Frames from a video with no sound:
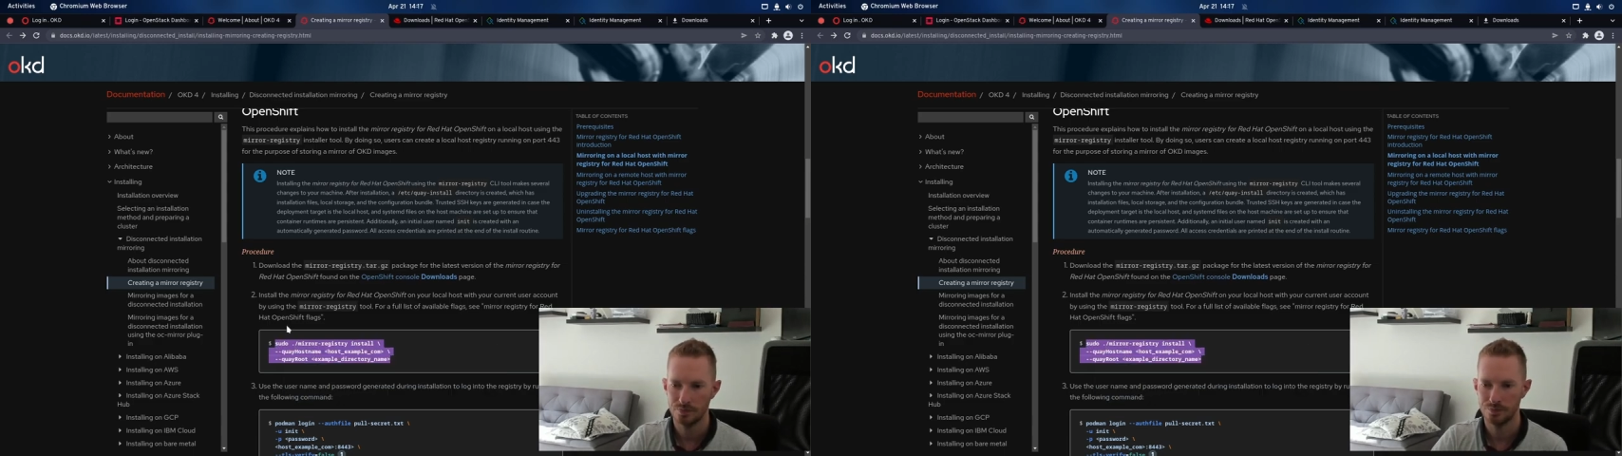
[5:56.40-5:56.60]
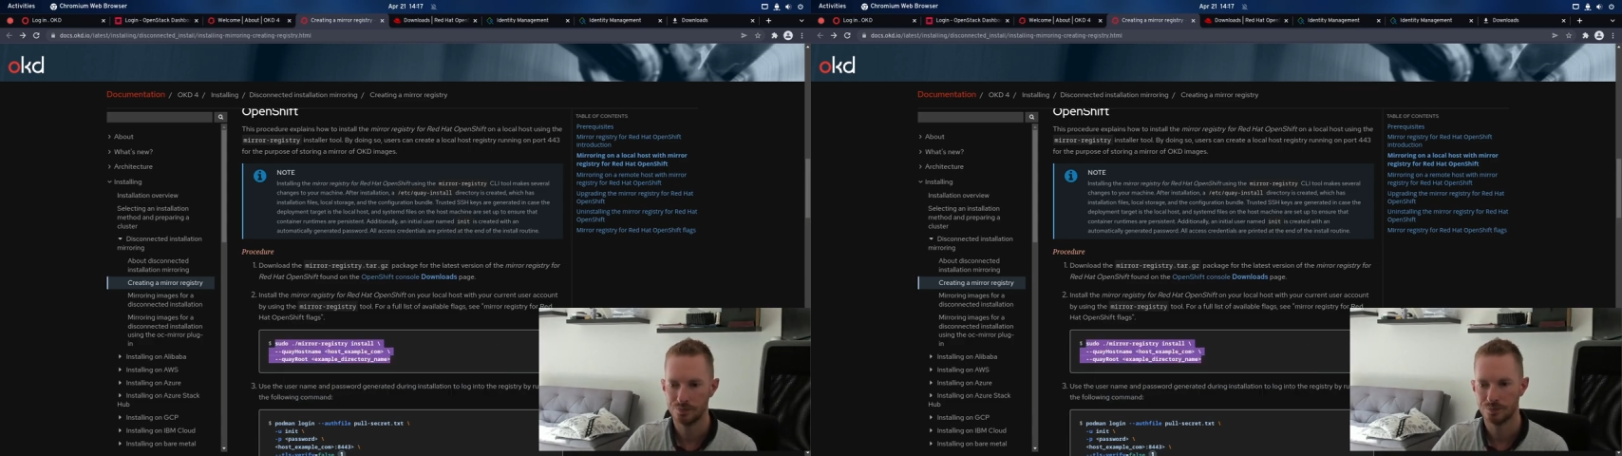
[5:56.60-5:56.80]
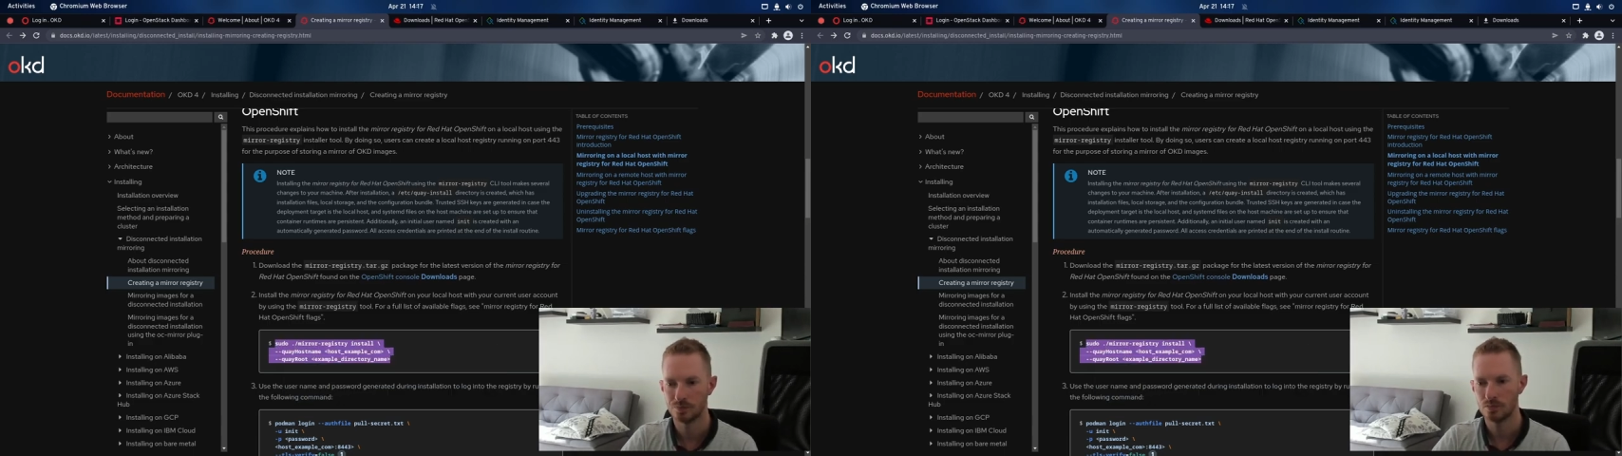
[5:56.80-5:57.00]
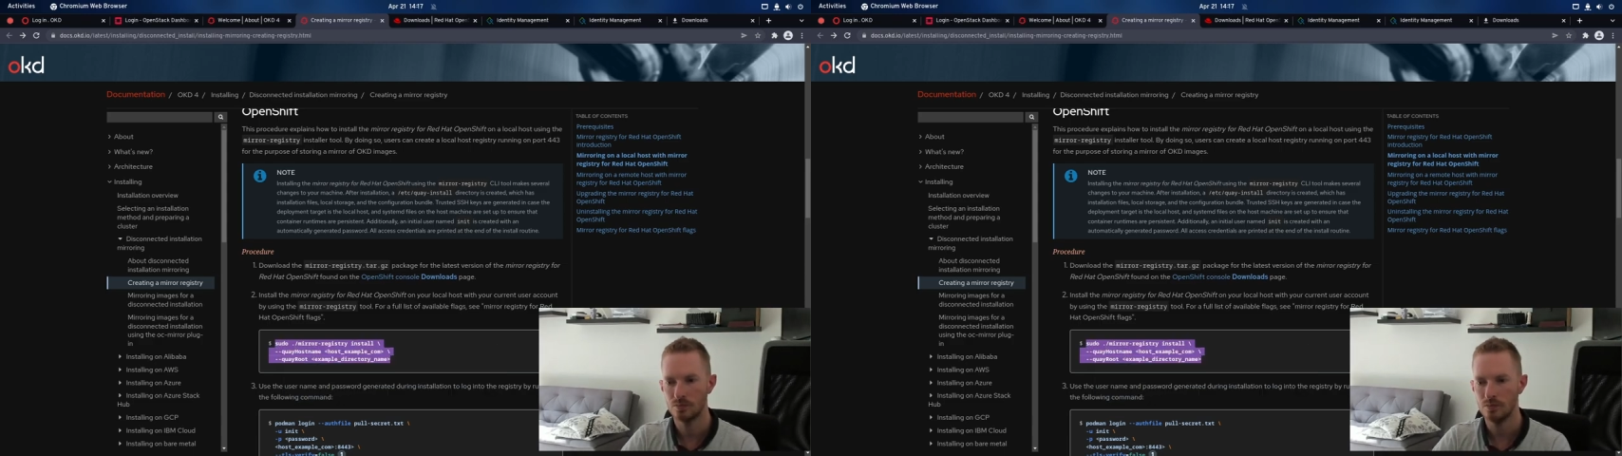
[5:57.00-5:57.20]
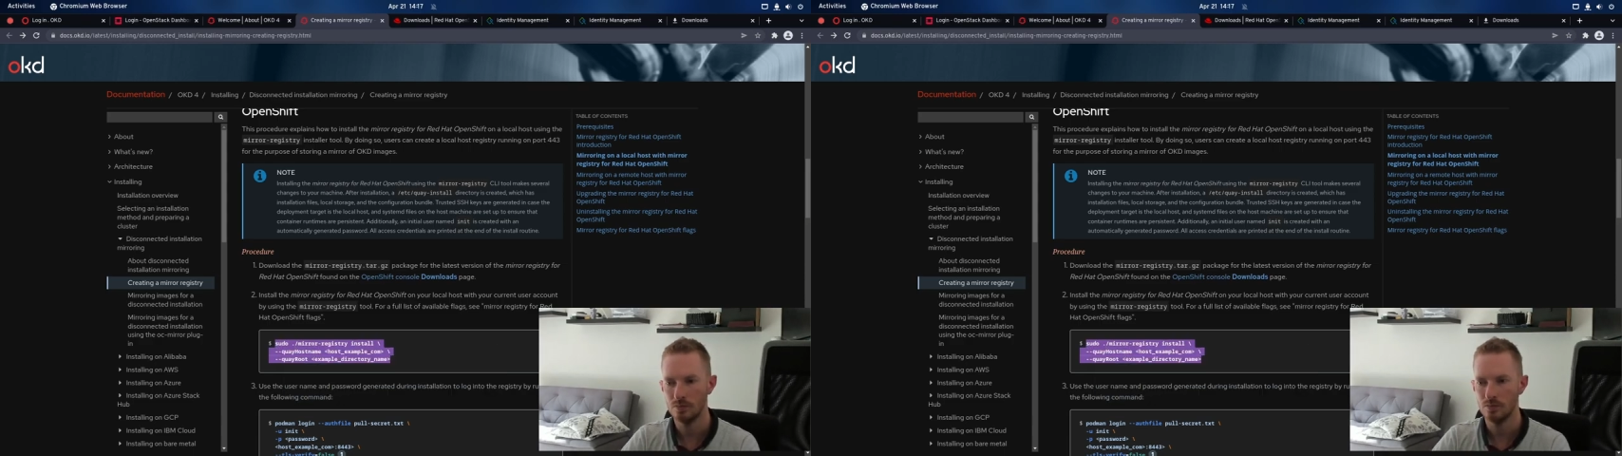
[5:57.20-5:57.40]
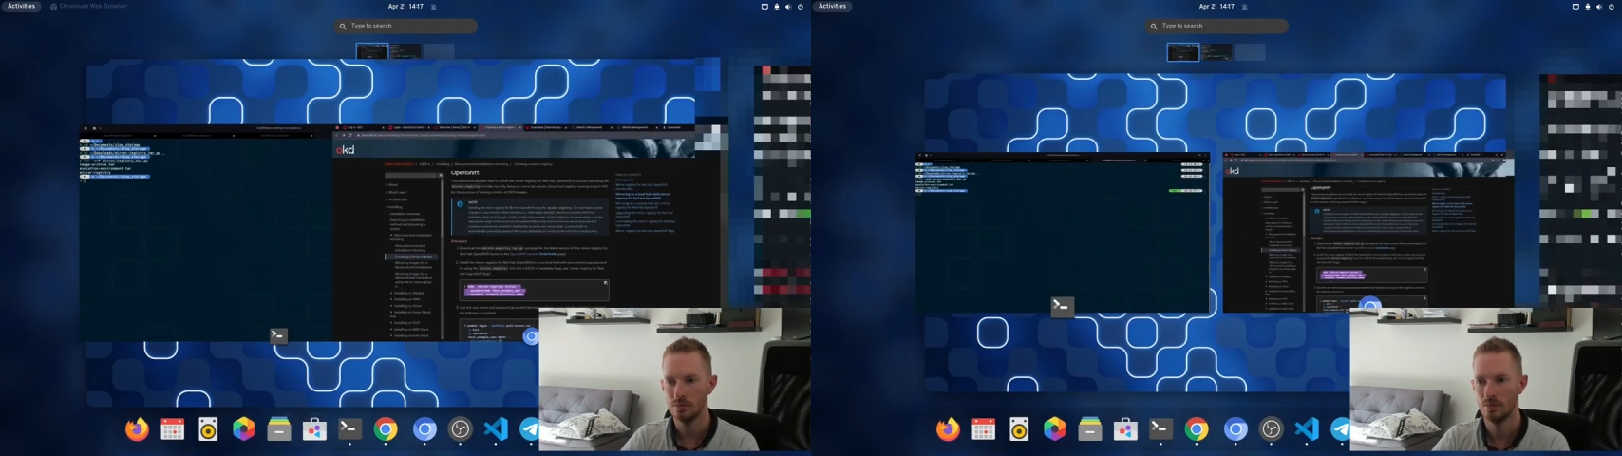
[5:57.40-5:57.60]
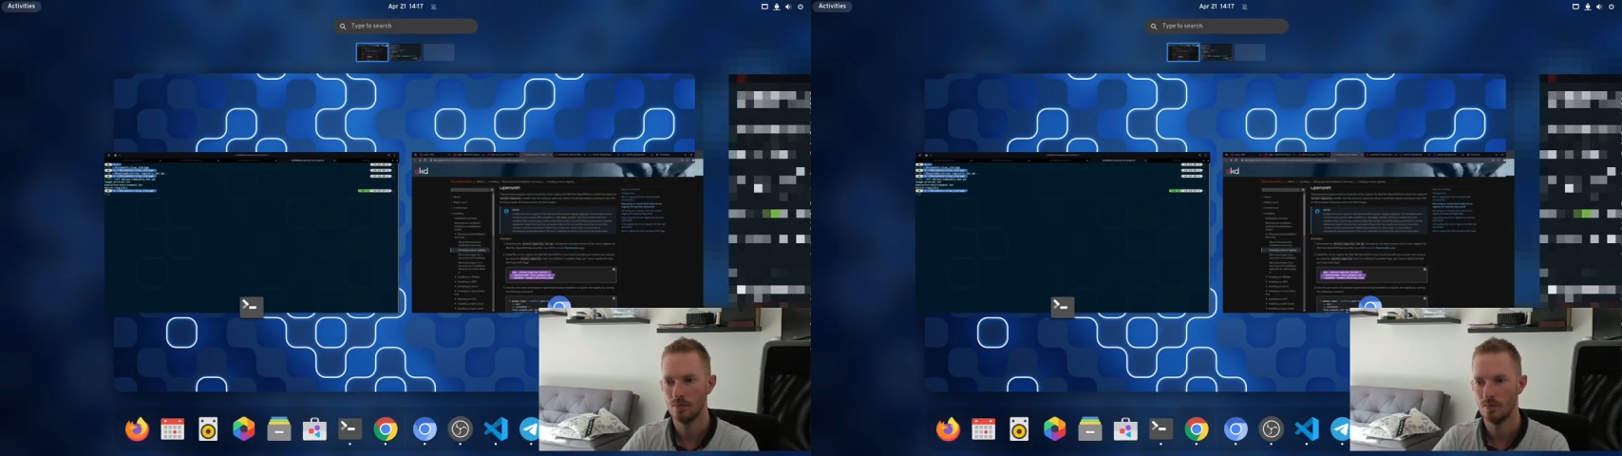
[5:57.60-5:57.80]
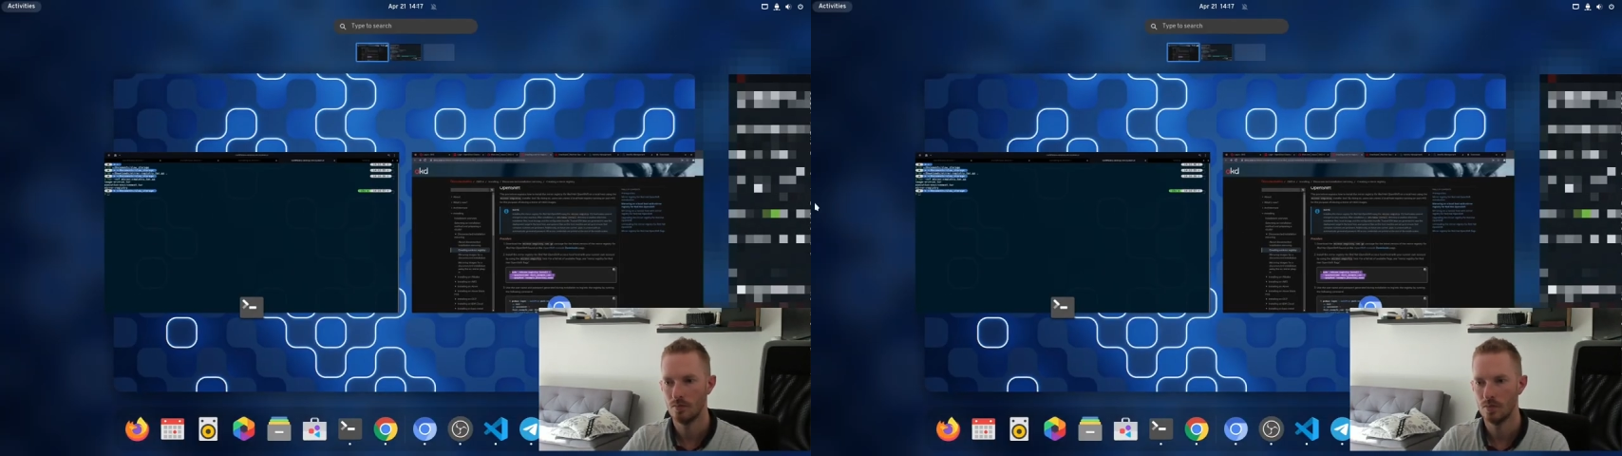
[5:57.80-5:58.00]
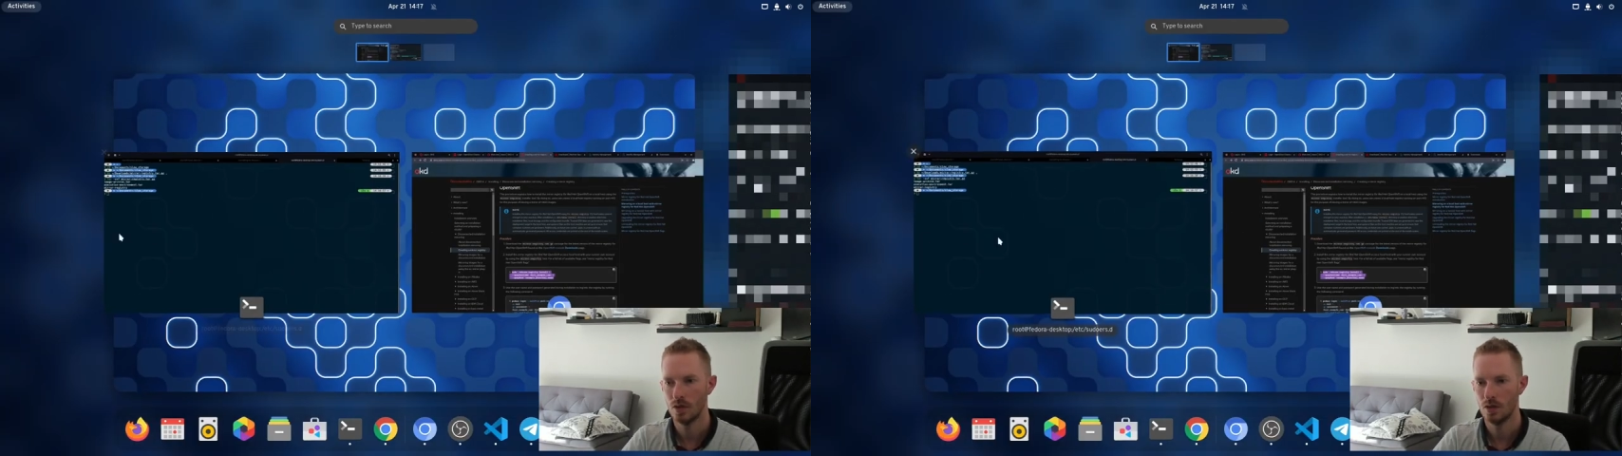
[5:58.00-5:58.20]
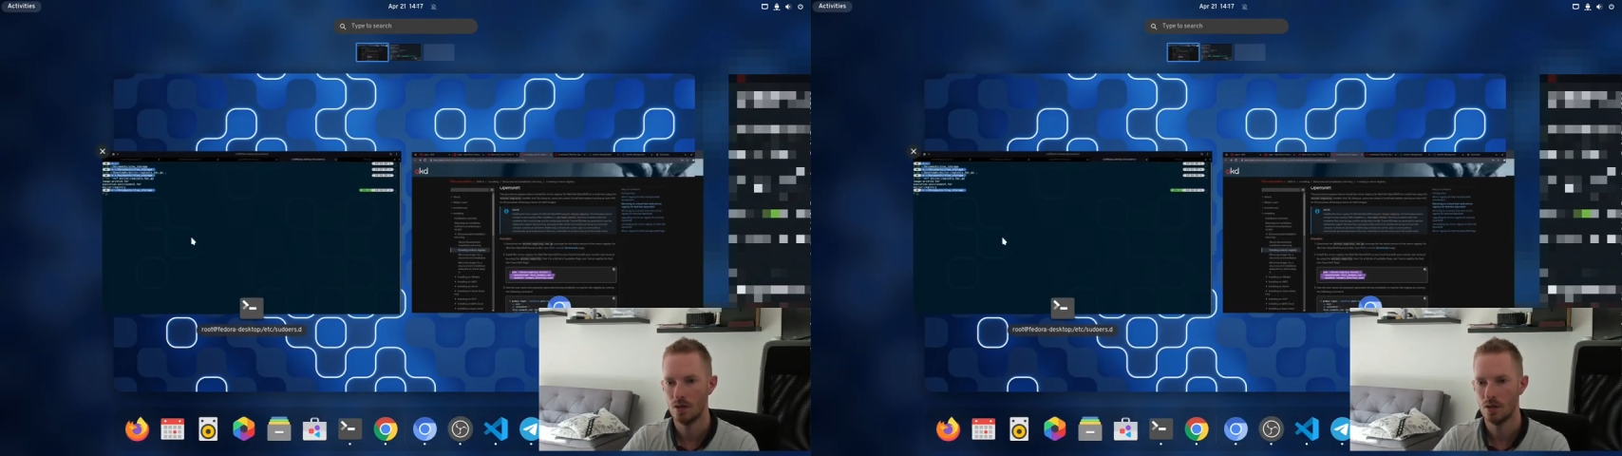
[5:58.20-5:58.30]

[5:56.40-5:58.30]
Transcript: (silence)